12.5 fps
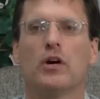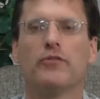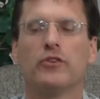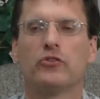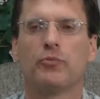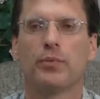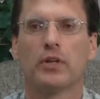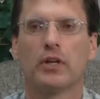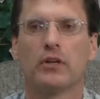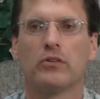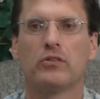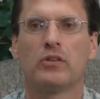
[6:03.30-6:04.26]
of this
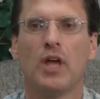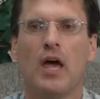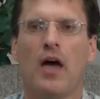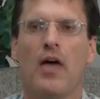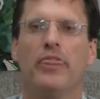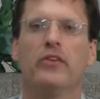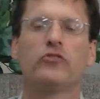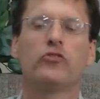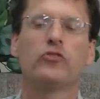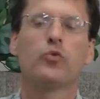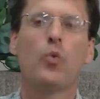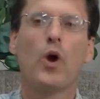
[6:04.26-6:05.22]
place. This
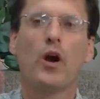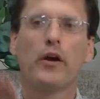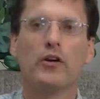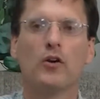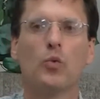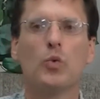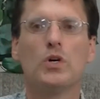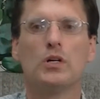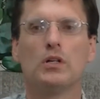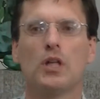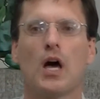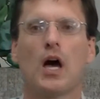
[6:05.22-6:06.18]
is where your
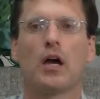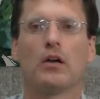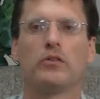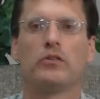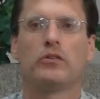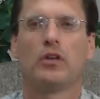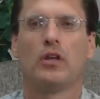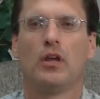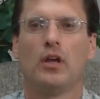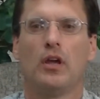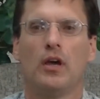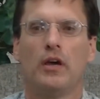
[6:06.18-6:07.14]
will lies.
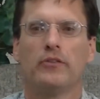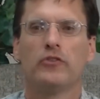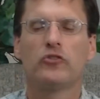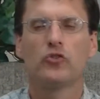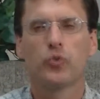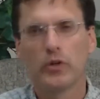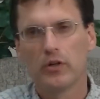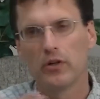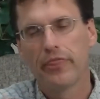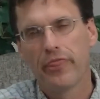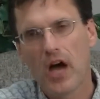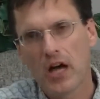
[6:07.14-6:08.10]
This is where your
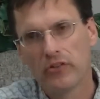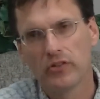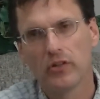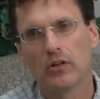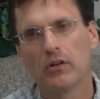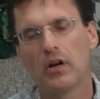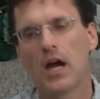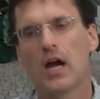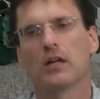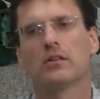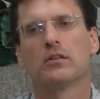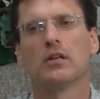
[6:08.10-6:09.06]
thoughts
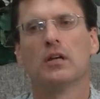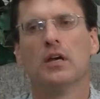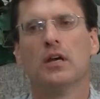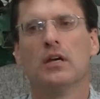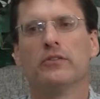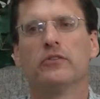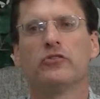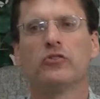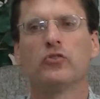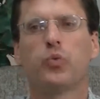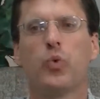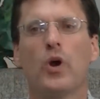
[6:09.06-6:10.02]
interact. This
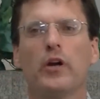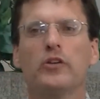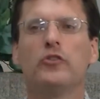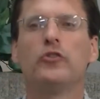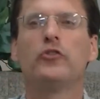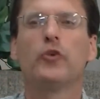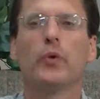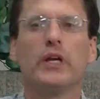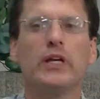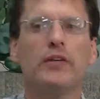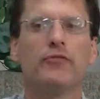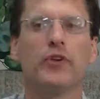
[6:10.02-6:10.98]
is where you
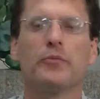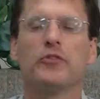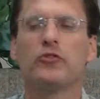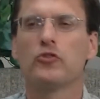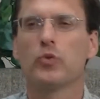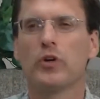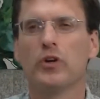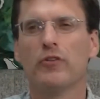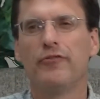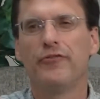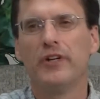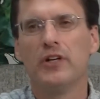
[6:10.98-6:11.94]
dream from. This is where your
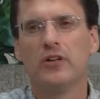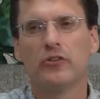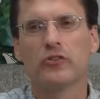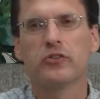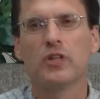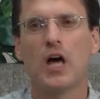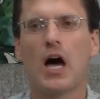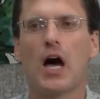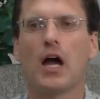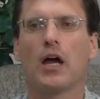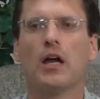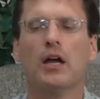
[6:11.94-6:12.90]
fears
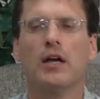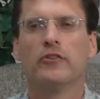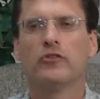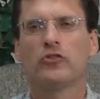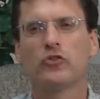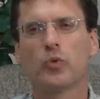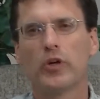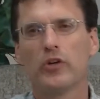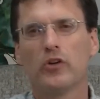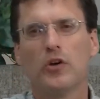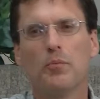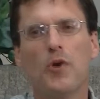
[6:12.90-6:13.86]
lie. This is where
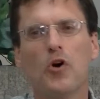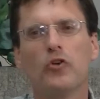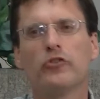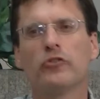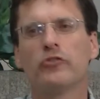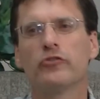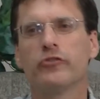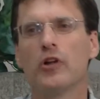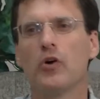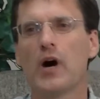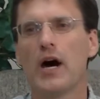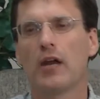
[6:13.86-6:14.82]
your emotions
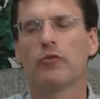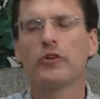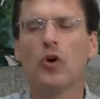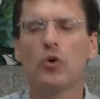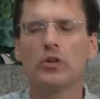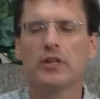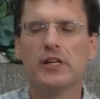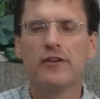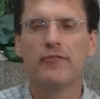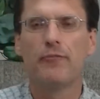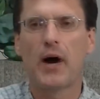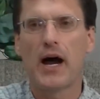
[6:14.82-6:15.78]
flow out of. We don't
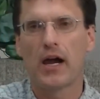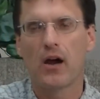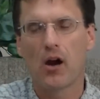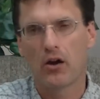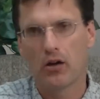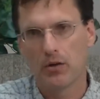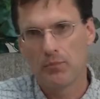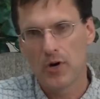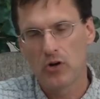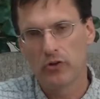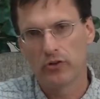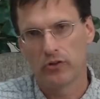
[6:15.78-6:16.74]
live by our
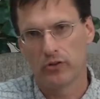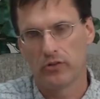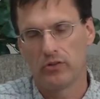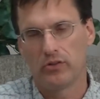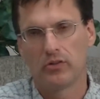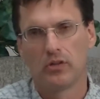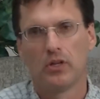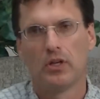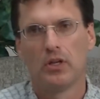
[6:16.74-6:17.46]
emotions.